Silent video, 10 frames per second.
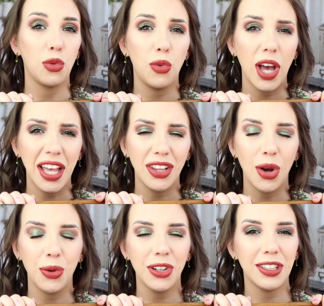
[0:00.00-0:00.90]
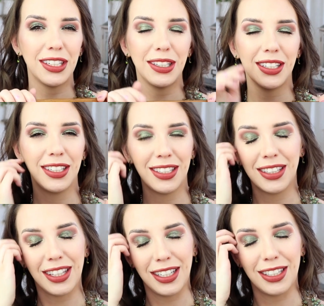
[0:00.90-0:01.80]
way lower than a
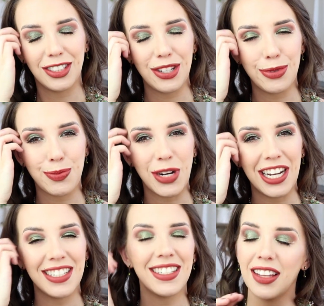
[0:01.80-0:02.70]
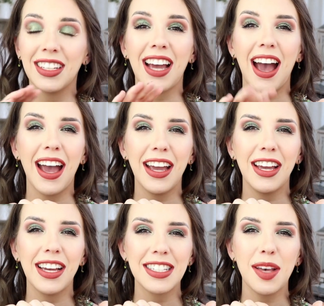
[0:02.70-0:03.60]
then she was priced, And the
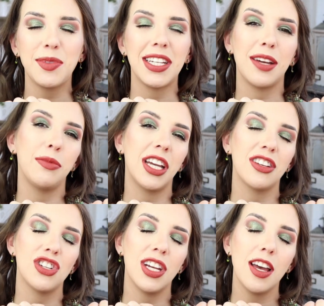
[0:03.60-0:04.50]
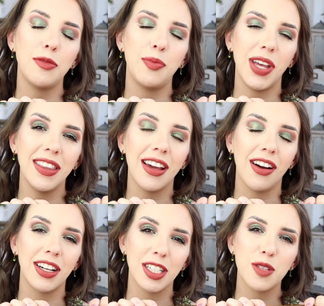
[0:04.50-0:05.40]
guy accepted it because she had been
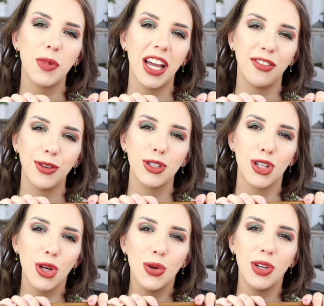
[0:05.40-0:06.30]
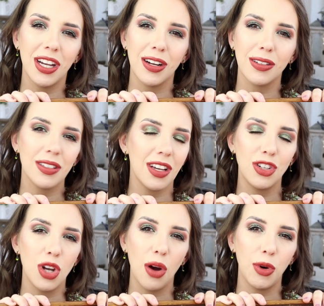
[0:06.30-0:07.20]
there on display for two years
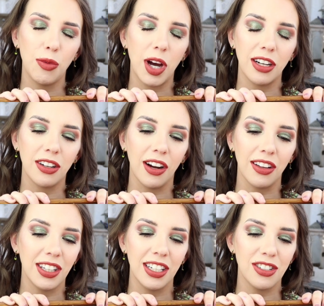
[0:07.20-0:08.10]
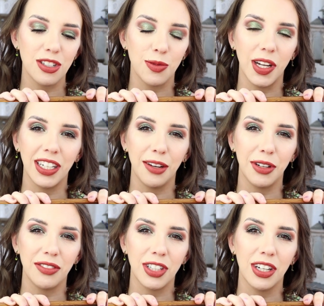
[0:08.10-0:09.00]
and no one wanted her. I think he just wanted to get
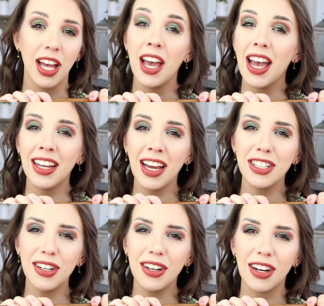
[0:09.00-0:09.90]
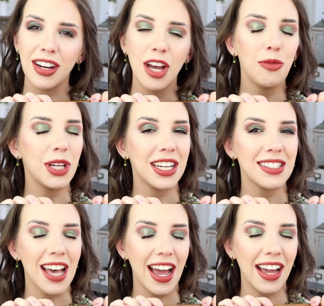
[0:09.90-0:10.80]
rid of her. And I took her
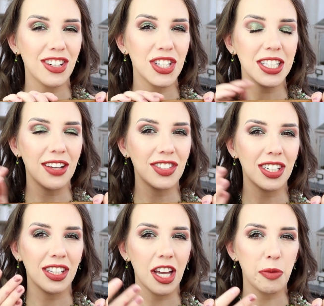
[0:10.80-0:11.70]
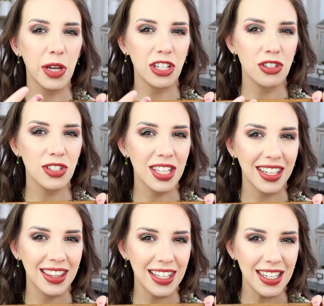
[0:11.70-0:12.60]
because I actually love to collect pictures
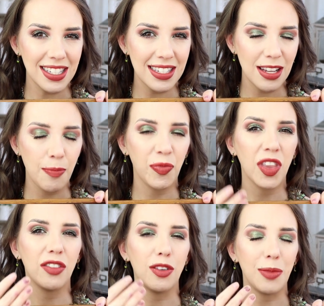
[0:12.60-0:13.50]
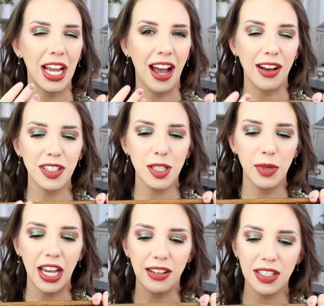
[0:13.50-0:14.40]
like this for my house.
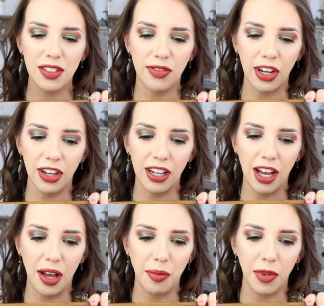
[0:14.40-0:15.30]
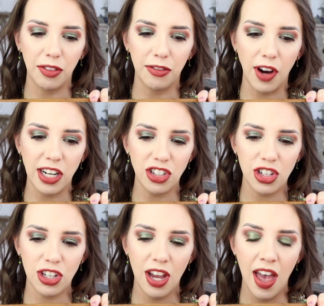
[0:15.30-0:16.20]
My house is very um,
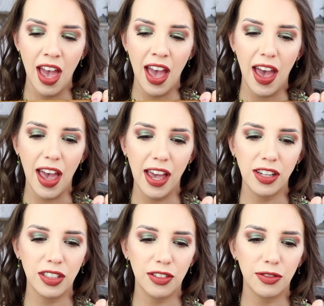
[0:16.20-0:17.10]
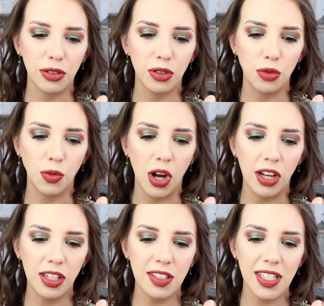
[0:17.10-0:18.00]
French. And for the
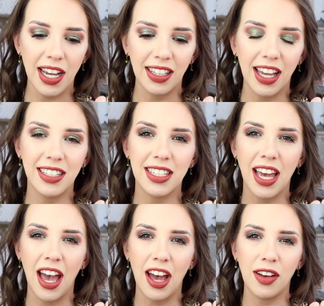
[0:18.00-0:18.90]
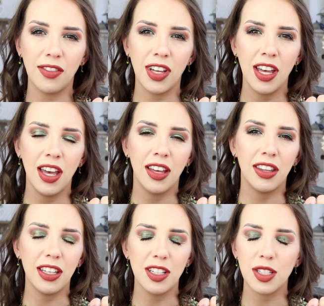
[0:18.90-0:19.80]
walls, I like to have
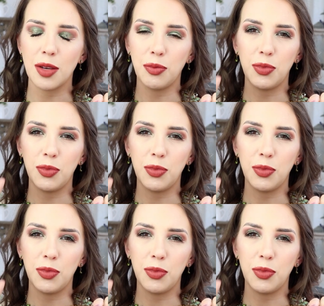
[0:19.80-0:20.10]
these